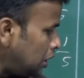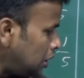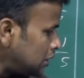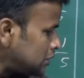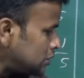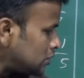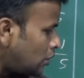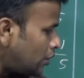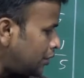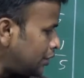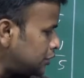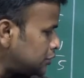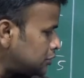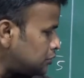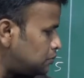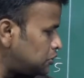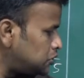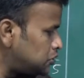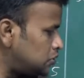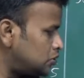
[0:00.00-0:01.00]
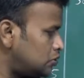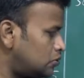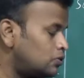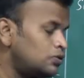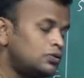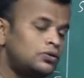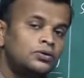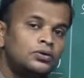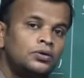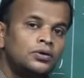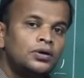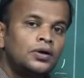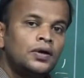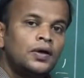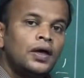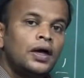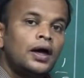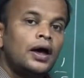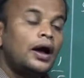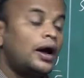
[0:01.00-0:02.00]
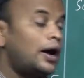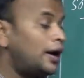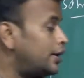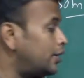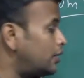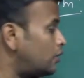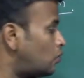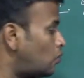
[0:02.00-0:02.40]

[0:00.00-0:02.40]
is R except 0 and